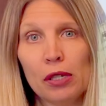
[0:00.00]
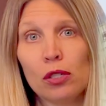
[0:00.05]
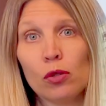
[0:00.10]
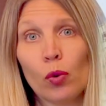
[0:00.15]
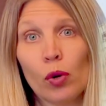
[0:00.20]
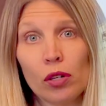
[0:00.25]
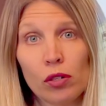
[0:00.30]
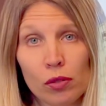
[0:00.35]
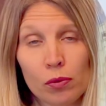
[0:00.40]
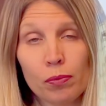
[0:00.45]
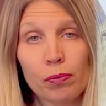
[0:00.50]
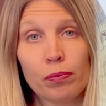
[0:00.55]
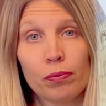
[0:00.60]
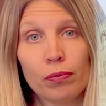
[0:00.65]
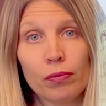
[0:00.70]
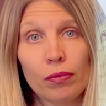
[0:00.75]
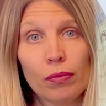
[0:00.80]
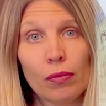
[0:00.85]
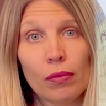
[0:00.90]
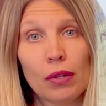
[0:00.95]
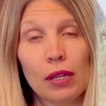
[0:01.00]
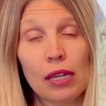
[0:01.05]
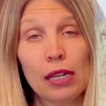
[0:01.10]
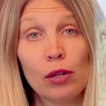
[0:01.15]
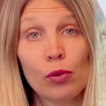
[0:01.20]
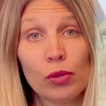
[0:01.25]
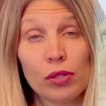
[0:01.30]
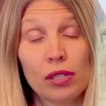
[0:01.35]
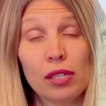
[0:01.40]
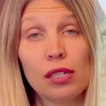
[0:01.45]
squared
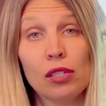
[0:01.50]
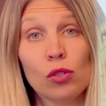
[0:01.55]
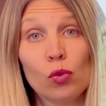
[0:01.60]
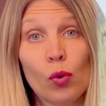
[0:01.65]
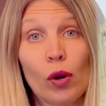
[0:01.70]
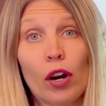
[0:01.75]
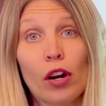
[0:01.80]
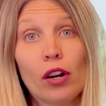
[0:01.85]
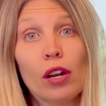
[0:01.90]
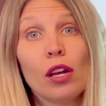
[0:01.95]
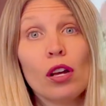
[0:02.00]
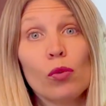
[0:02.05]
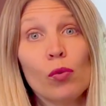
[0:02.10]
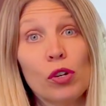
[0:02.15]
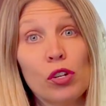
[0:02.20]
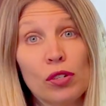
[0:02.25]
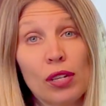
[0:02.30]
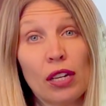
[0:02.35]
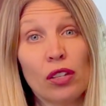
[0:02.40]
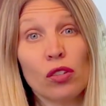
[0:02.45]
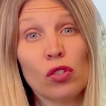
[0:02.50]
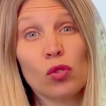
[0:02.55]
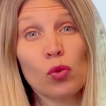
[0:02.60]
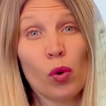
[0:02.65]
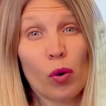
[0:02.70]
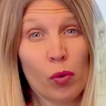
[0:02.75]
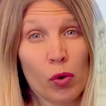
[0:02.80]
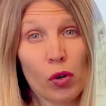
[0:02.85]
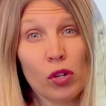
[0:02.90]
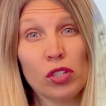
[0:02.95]
equals c squared, when you take the square
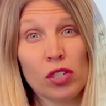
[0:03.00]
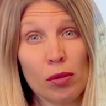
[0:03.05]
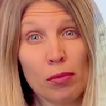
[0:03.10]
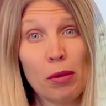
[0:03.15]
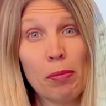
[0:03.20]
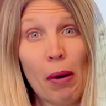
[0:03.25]
root, it's going to be